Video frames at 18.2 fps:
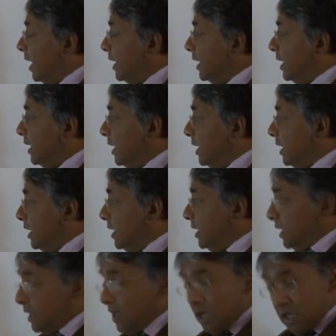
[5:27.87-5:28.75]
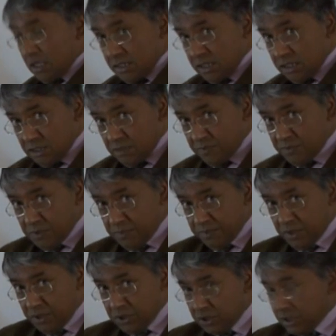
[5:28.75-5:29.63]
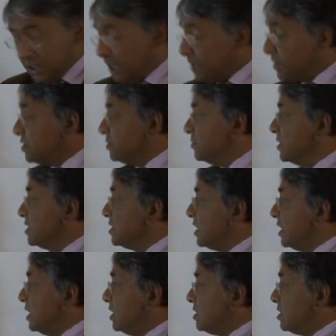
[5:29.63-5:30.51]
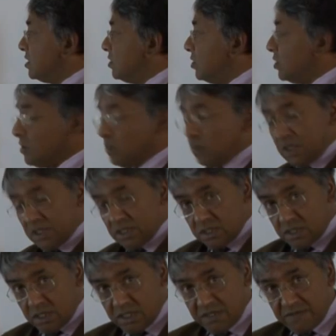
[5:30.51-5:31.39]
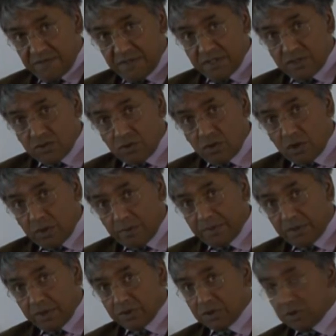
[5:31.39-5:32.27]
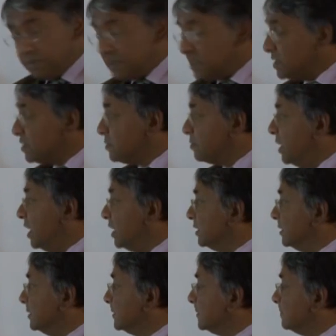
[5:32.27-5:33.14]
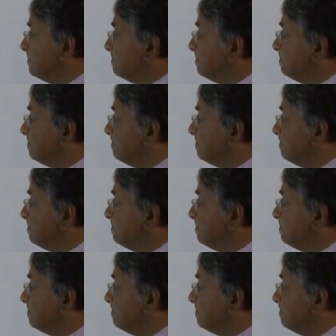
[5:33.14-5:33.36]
In our systems approach to customers, and it's not a one-size-fits-all approach to business partners.